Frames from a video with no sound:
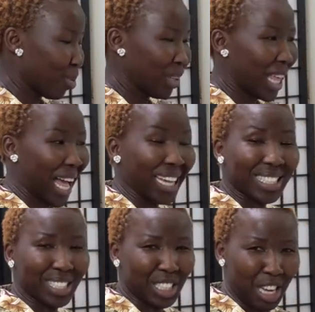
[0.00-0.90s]

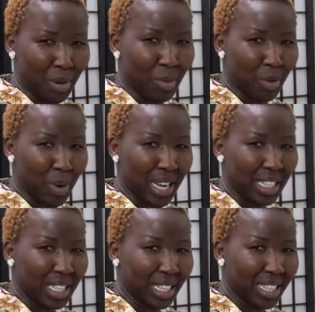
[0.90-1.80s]
black number
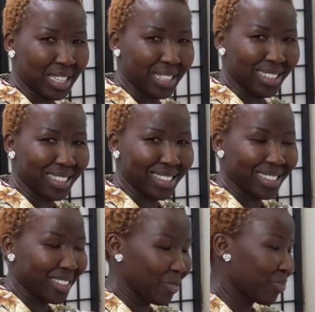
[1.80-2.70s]
right here,
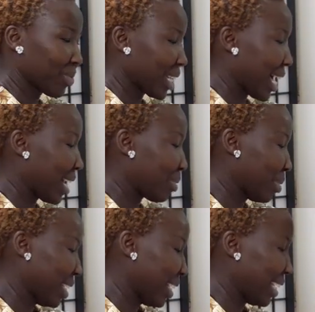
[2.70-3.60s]
I
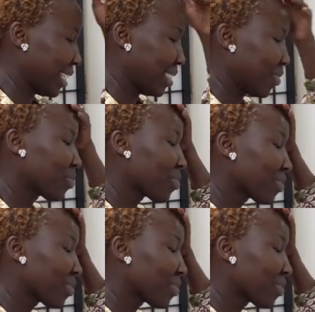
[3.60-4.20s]
mean,